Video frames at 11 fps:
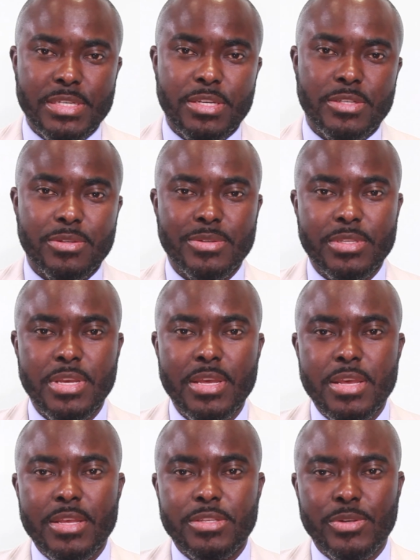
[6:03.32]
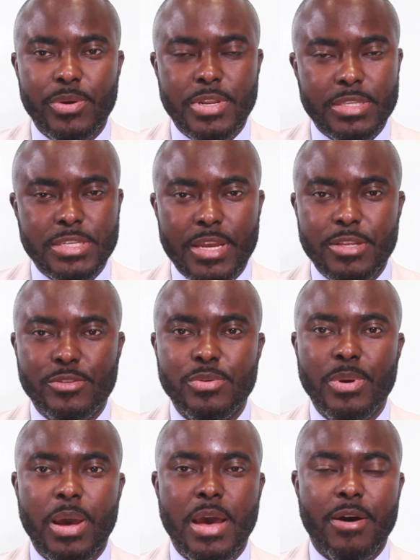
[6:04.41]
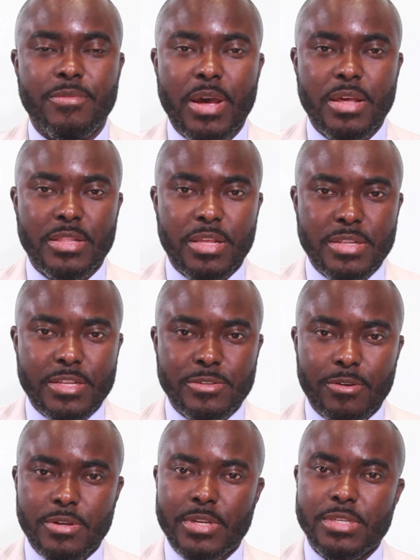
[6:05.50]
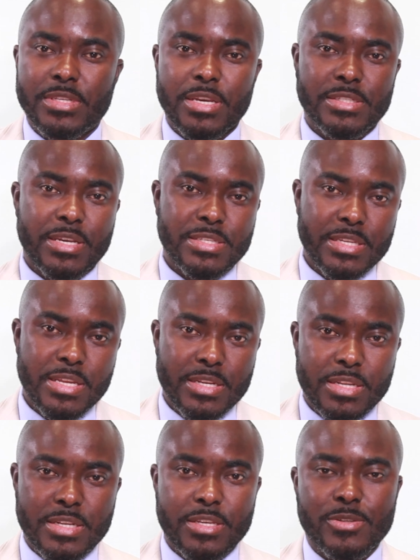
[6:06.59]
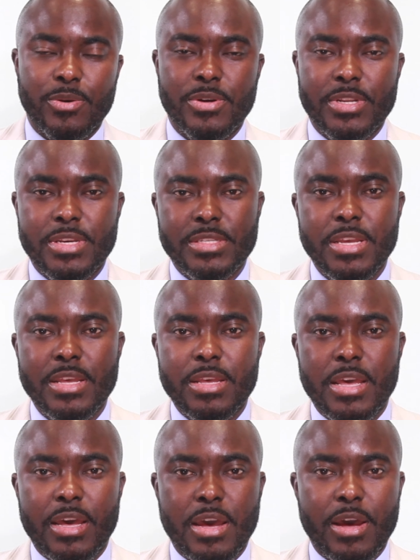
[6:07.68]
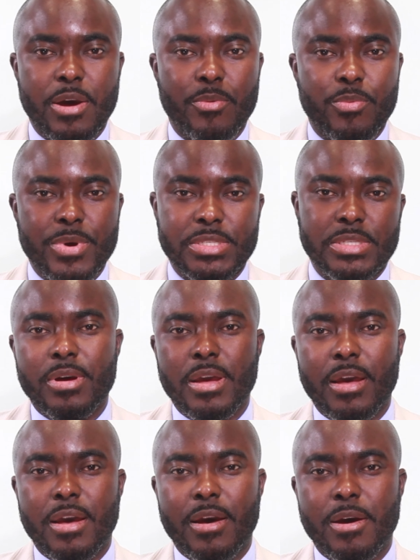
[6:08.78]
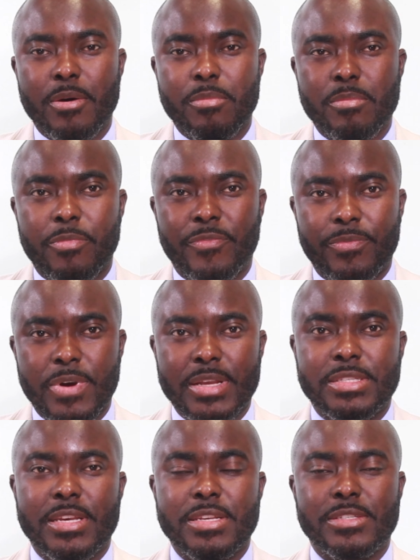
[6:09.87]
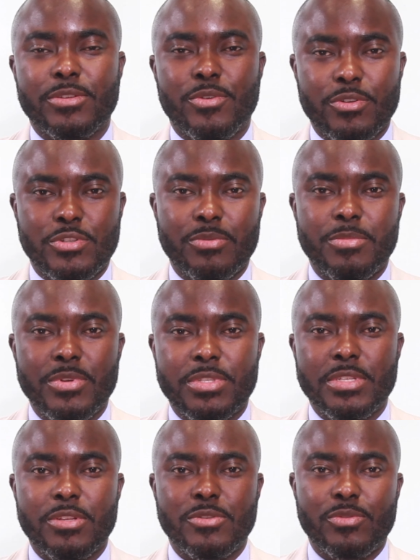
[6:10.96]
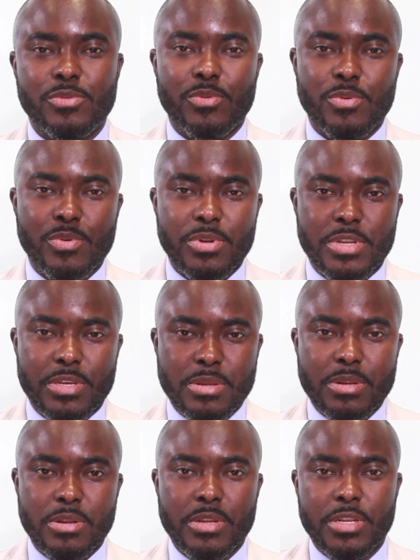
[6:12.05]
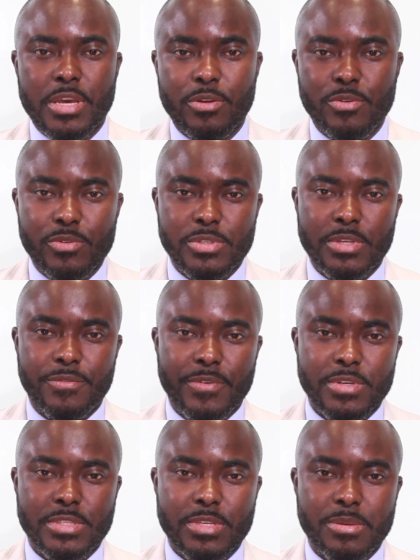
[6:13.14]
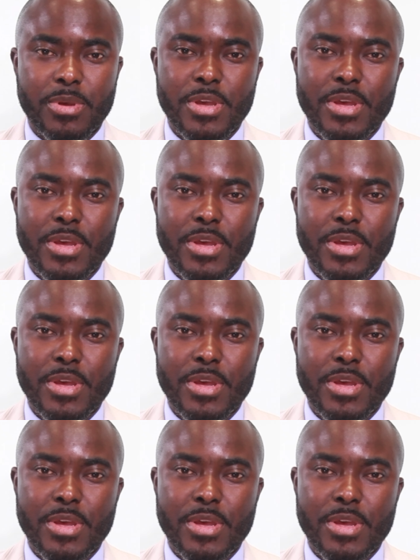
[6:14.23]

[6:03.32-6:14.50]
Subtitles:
issues. So they tend to have other disorders such as eating disorders, which factors contributing to their low self-esteem.